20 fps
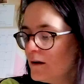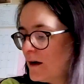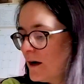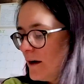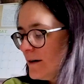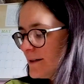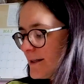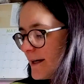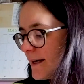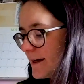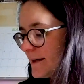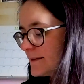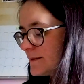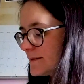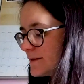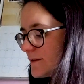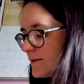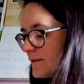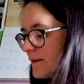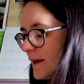Okay,
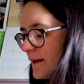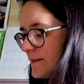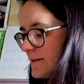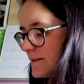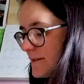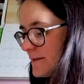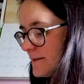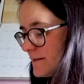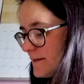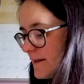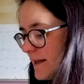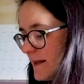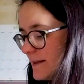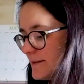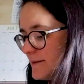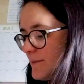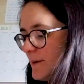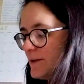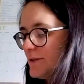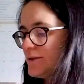so
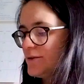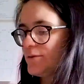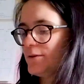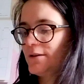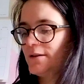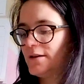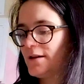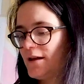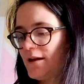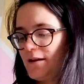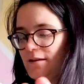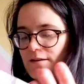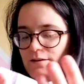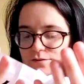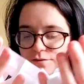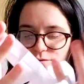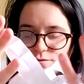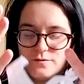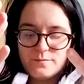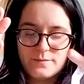that's my story today. These
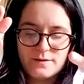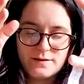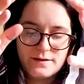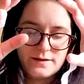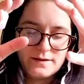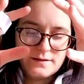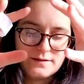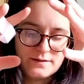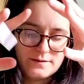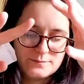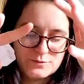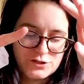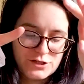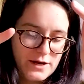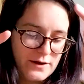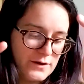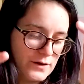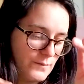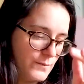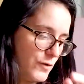are all my
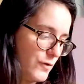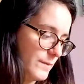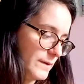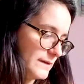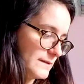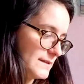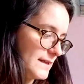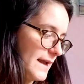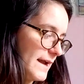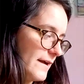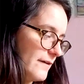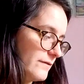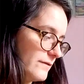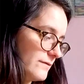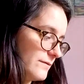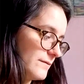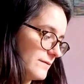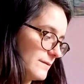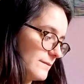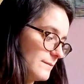shout-out moments. I have
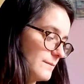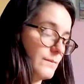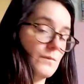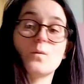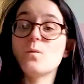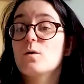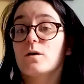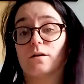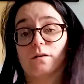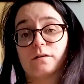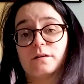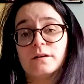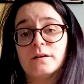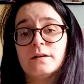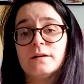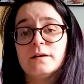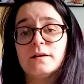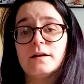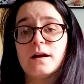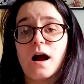more
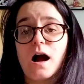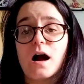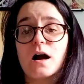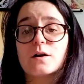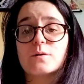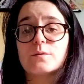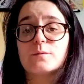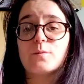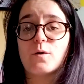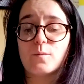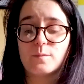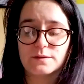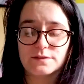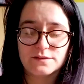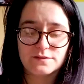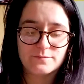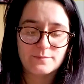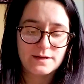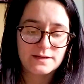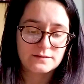awkward
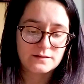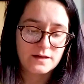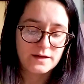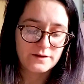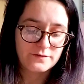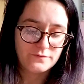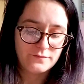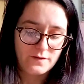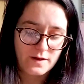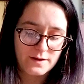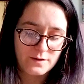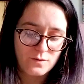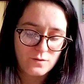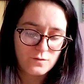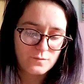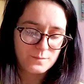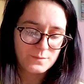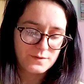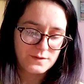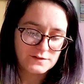moments in my life. I
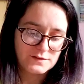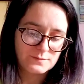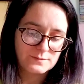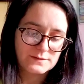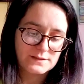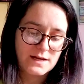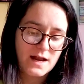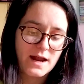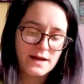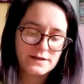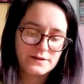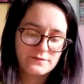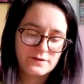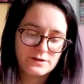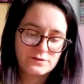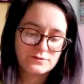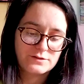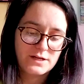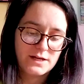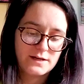hope this was kind of
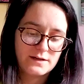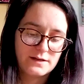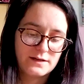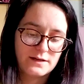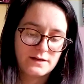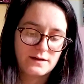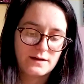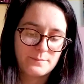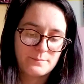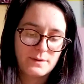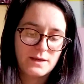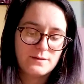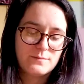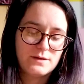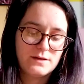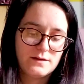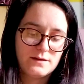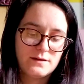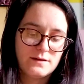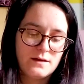entertaining.
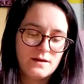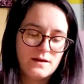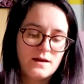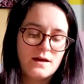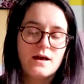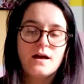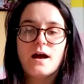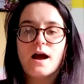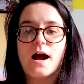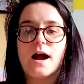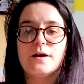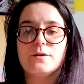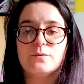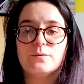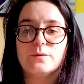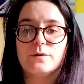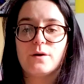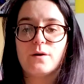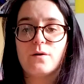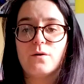Maybe, I
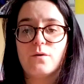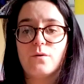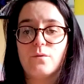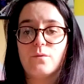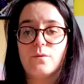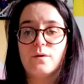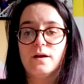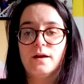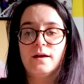don't know.